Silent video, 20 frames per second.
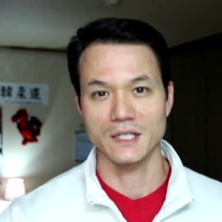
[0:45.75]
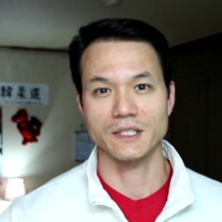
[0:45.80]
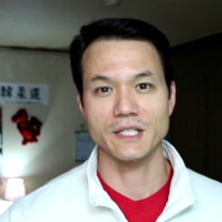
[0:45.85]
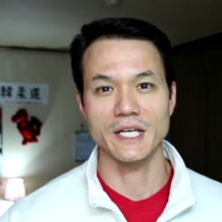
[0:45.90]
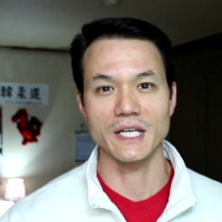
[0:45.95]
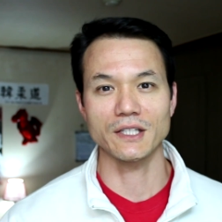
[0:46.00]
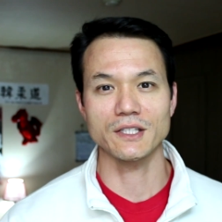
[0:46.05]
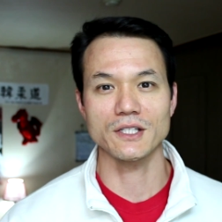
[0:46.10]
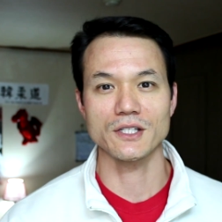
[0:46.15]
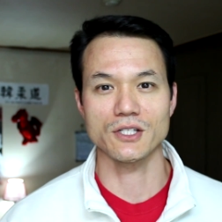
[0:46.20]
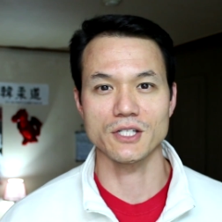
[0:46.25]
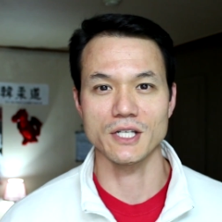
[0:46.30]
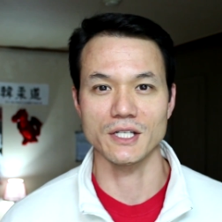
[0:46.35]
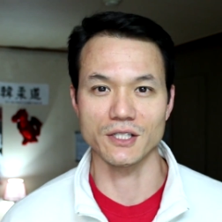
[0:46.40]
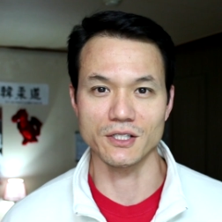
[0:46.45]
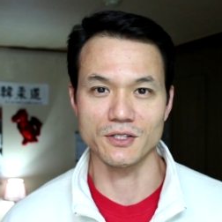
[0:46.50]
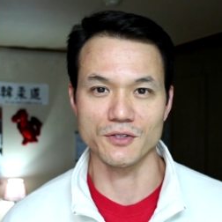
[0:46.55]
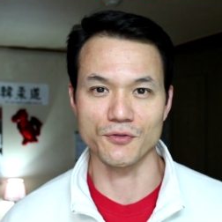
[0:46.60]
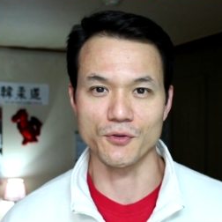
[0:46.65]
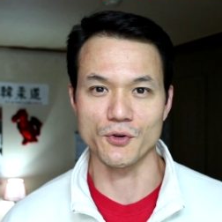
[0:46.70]
Take this
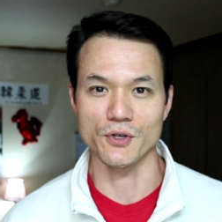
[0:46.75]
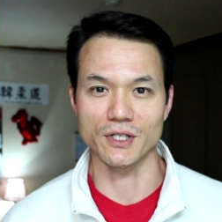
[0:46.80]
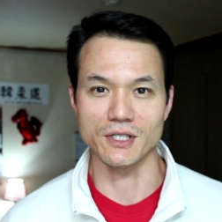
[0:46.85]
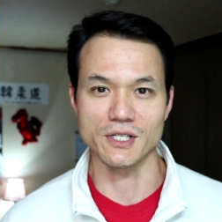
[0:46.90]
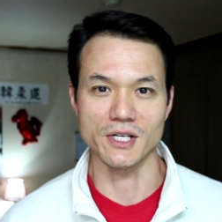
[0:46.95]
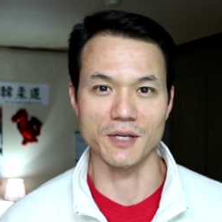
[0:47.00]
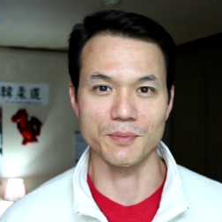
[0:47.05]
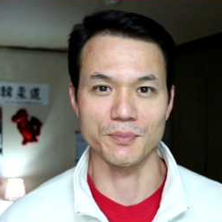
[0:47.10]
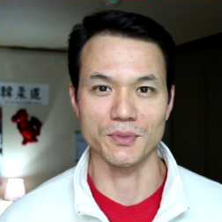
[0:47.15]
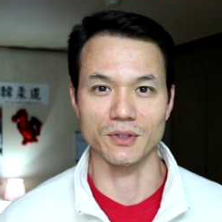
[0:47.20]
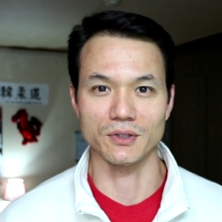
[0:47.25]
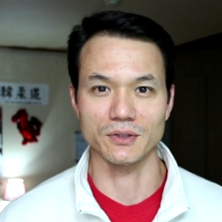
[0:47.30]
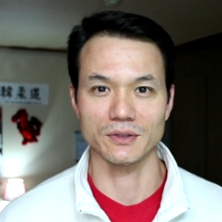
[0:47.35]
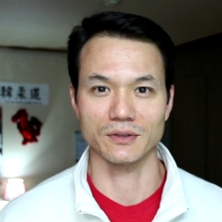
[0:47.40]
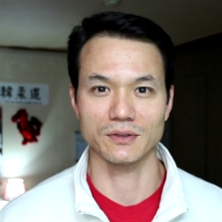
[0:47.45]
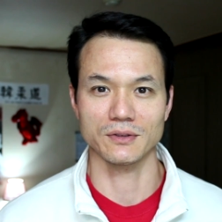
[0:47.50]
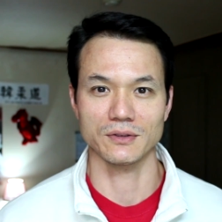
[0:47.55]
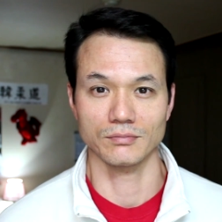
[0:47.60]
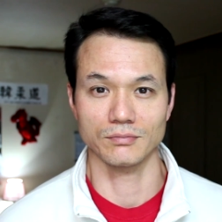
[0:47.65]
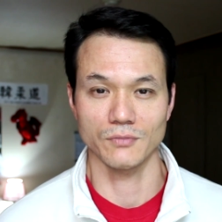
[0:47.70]
sentence for example.
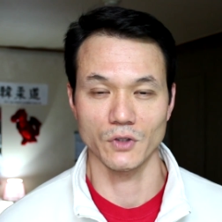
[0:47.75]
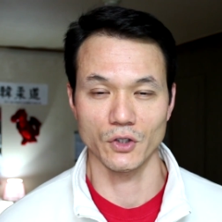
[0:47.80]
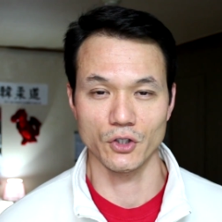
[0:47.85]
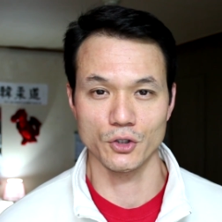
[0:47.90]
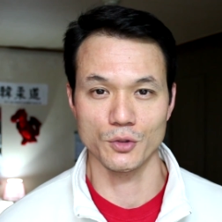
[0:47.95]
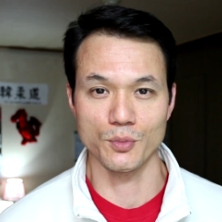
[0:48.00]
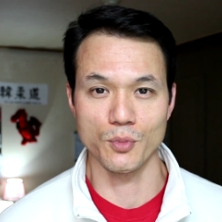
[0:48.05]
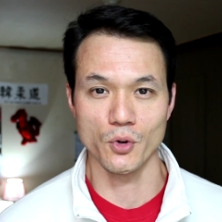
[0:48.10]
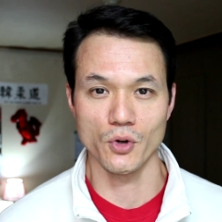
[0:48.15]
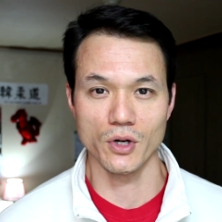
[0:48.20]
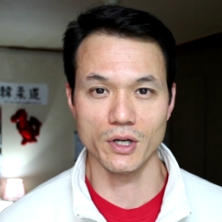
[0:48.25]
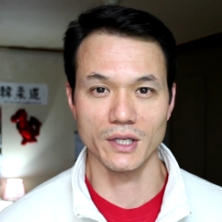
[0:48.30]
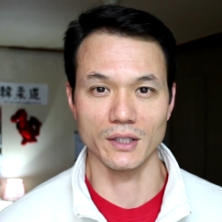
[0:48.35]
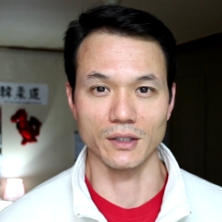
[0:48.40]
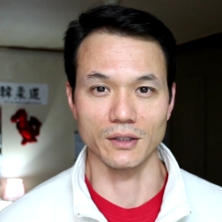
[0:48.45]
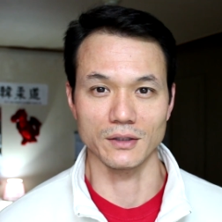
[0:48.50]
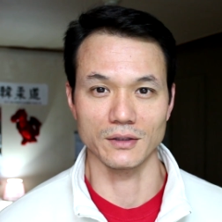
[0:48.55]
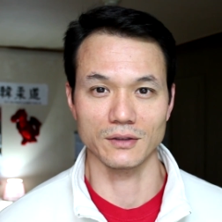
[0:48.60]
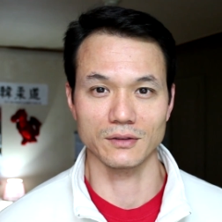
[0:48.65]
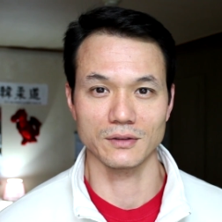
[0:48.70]
Good
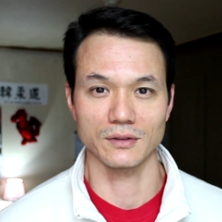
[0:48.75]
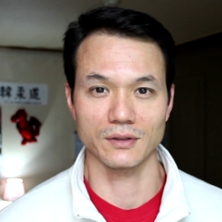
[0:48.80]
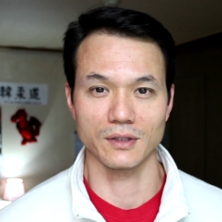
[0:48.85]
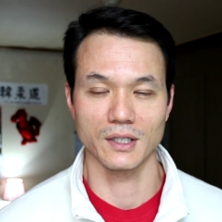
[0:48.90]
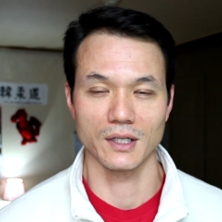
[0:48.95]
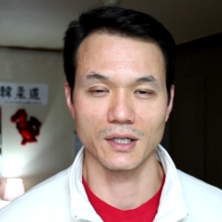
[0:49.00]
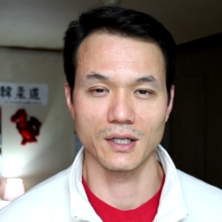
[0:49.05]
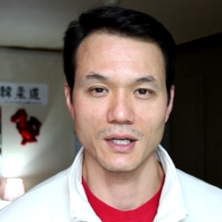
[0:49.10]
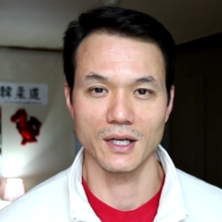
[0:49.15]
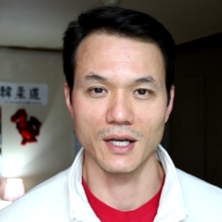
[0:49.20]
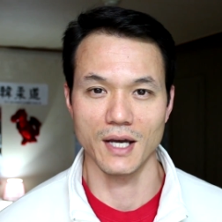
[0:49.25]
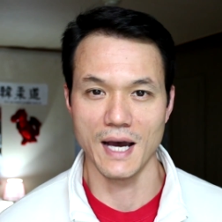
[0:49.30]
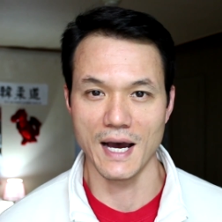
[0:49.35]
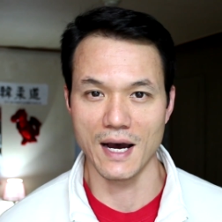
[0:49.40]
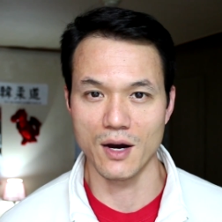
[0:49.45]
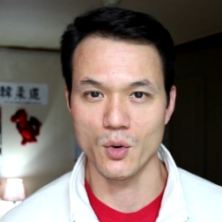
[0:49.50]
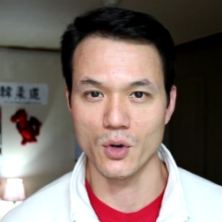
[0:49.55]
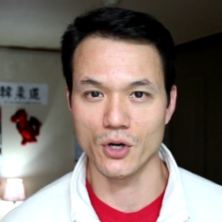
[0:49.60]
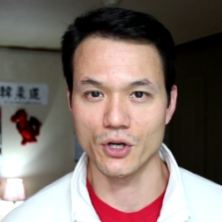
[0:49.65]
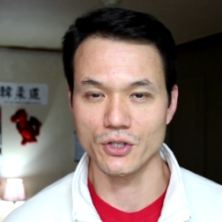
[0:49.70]
morning.
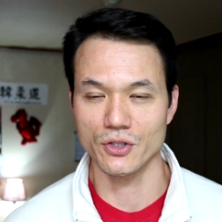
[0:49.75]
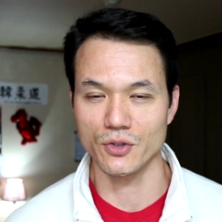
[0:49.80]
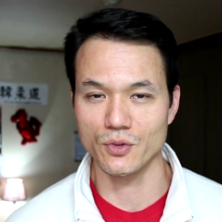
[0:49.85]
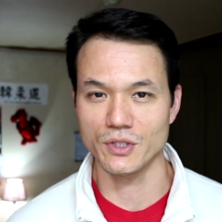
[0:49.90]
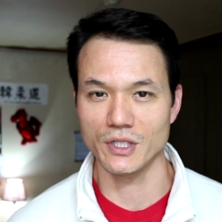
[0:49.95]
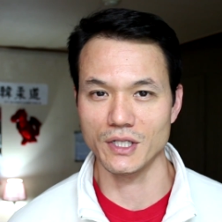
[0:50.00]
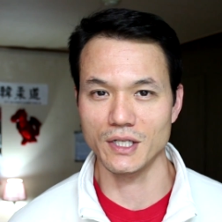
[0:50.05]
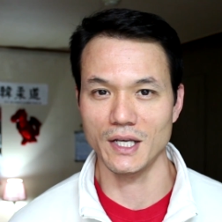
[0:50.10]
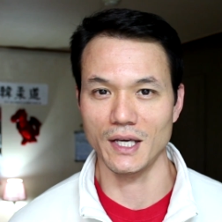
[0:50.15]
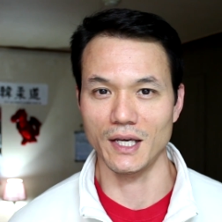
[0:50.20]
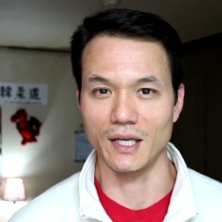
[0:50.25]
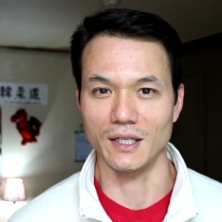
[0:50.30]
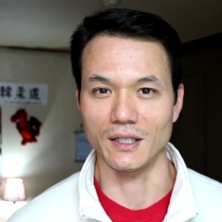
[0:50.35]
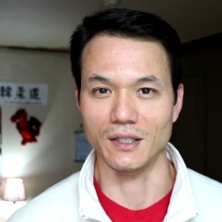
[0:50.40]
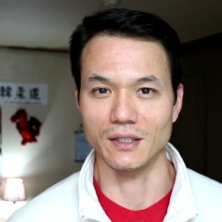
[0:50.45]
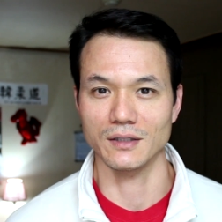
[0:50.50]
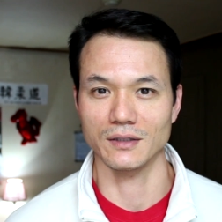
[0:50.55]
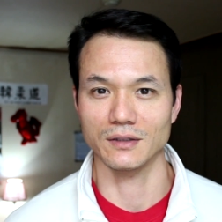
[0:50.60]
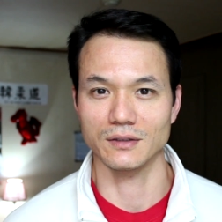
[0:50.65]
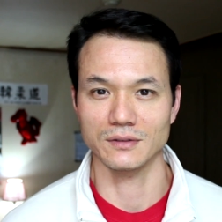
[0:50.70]
How are you today?